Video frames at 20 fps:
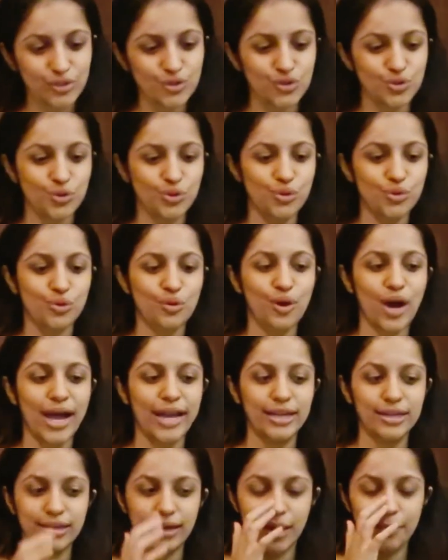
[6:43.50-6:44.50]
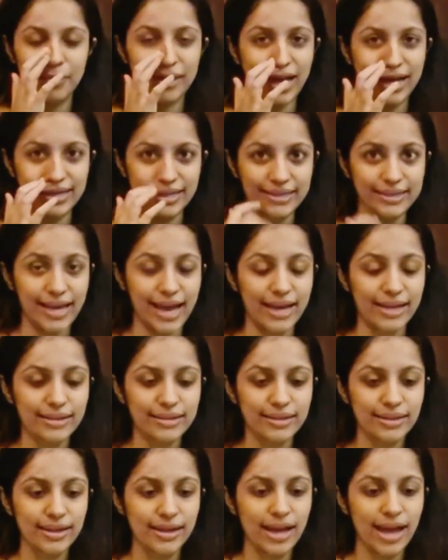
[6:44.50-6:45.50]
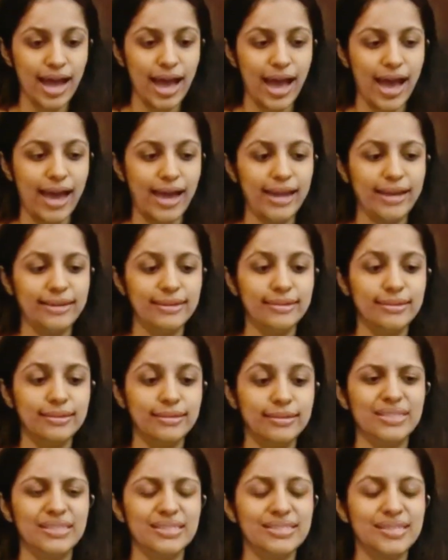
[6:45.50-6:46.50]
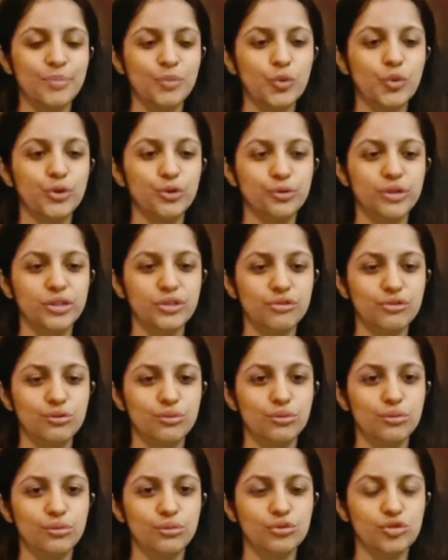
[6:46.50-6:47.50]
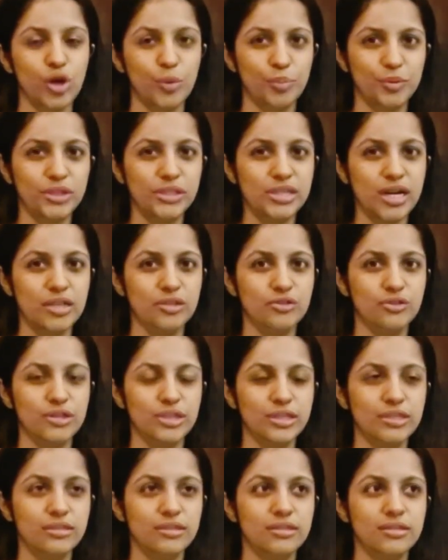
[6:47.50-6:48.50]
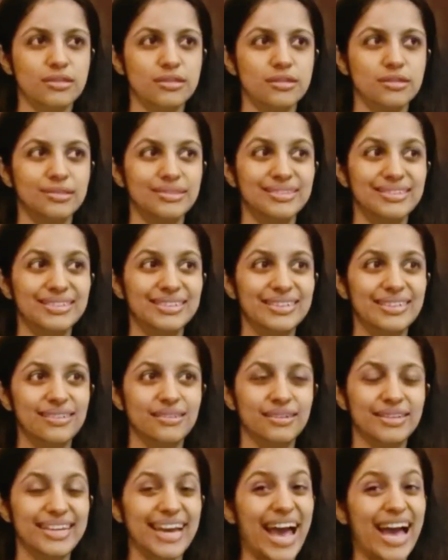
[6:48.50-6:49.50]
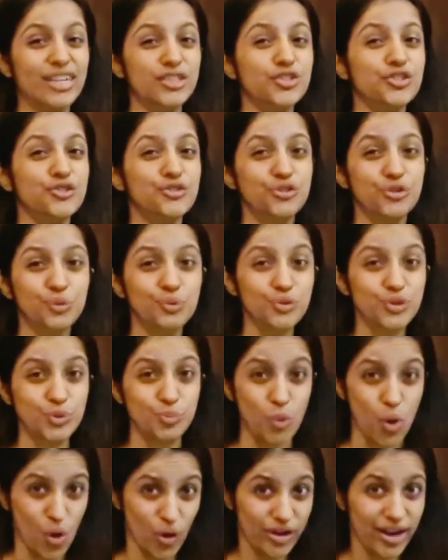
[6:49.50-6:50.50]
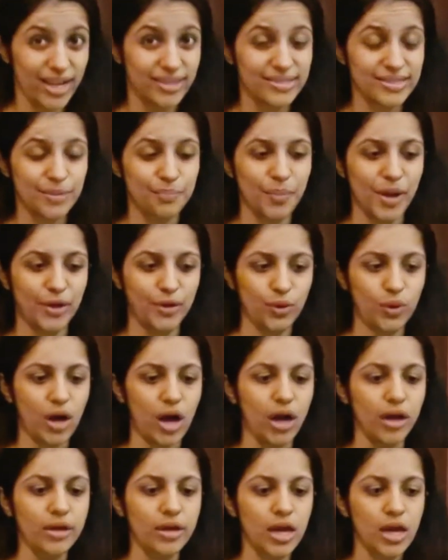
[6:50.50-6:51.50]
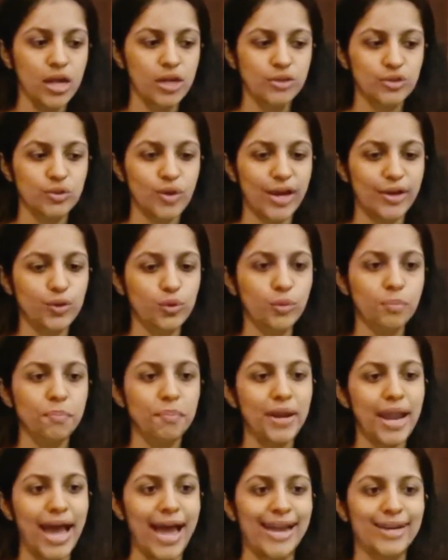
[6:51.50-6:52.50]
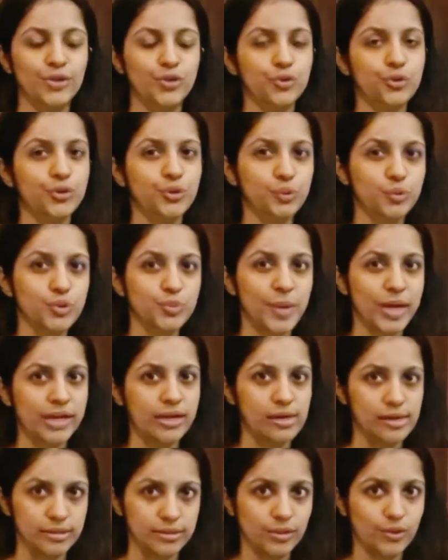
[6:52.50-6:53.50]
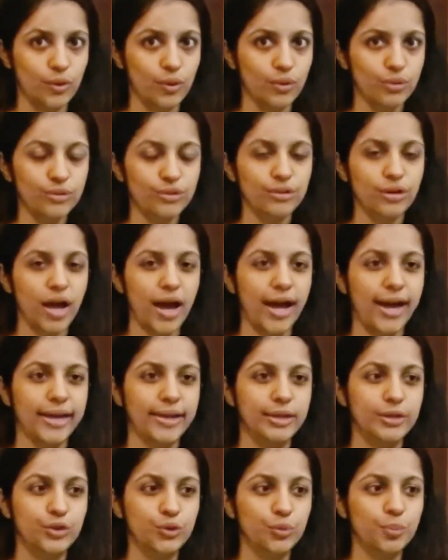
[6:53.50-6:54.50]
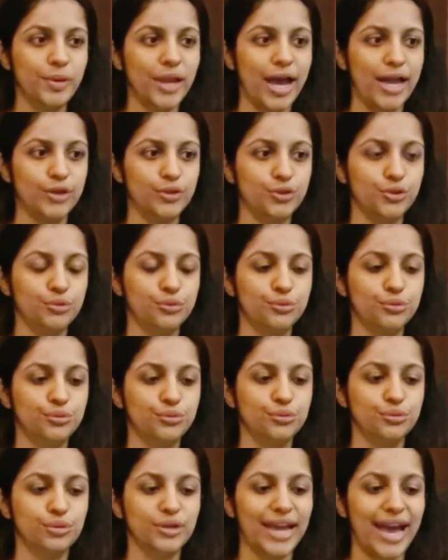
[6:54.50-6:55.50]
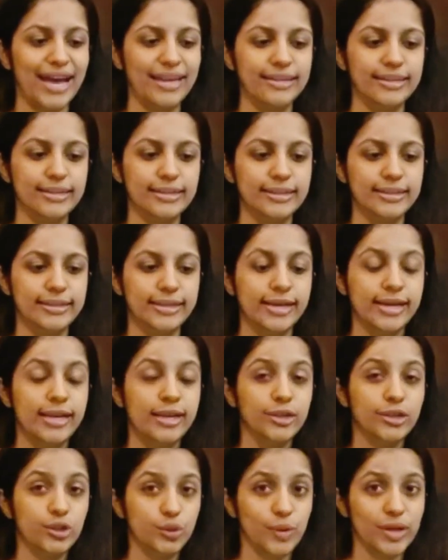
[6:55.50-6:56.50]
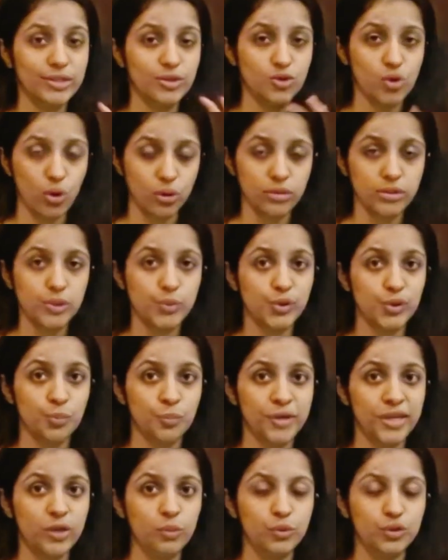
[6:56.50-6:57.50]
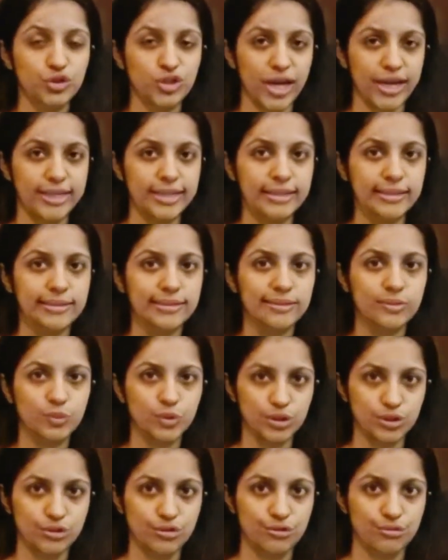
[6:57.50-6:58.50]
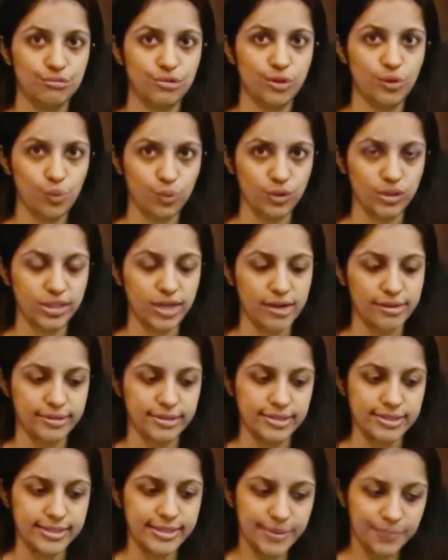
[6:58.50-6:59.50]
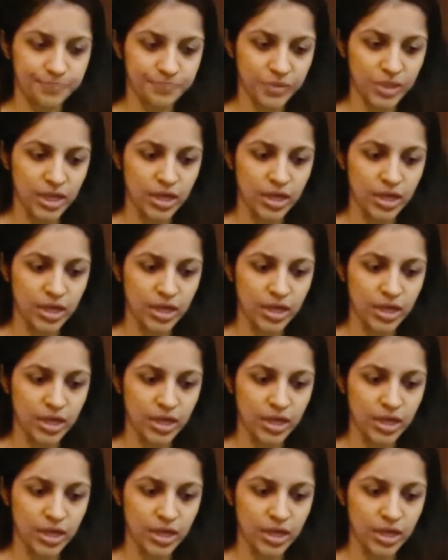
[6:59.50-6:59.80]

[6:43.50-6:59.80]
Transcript: So I am carrying that, and since I'm going to these two tropical countries, the cash is used more as compared to card. So I don't plan to use my card a lot. I do plan to carry US dollars with me, which I can convert to the local currency.